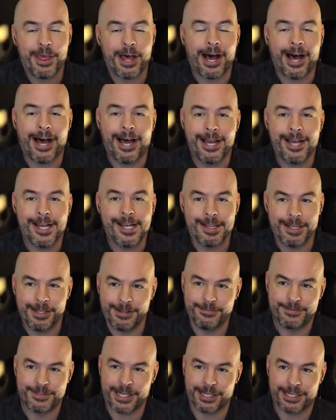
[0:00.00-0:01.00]
I
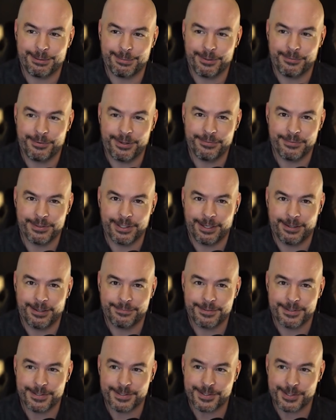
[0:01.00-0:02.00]
love talking about
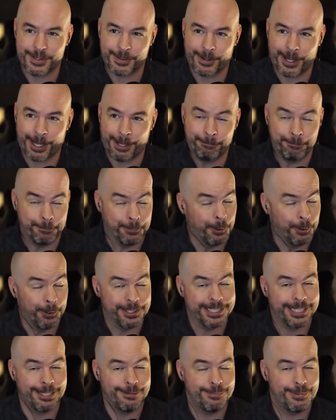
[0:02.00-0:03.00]
Ravenloft, so I'm going
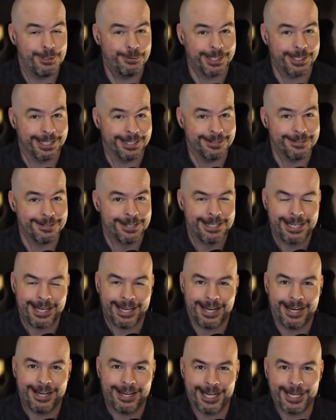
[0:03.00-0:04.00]
to keep doing it.
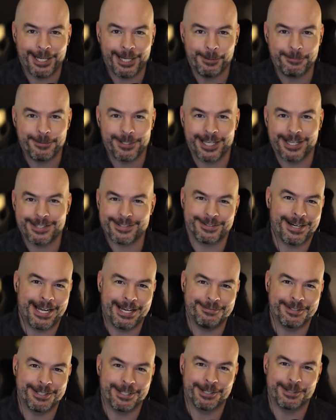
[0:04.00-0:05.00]
I hope you guys are
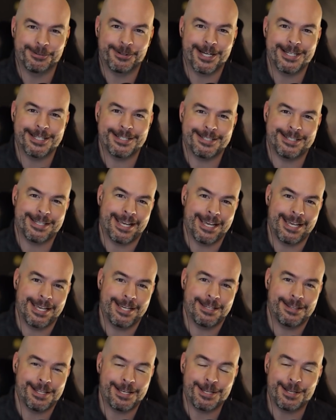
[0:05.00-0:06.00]
having a great
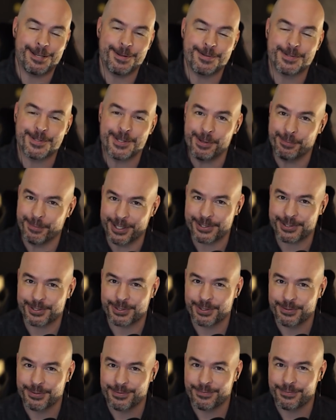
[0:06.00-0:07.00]
day. Thank you so
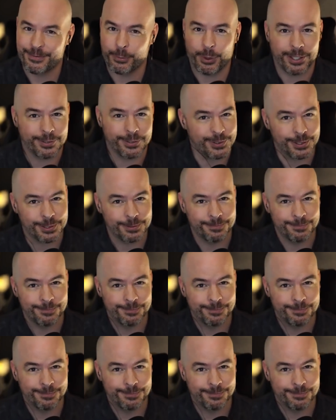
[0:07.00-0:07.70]
much for watching.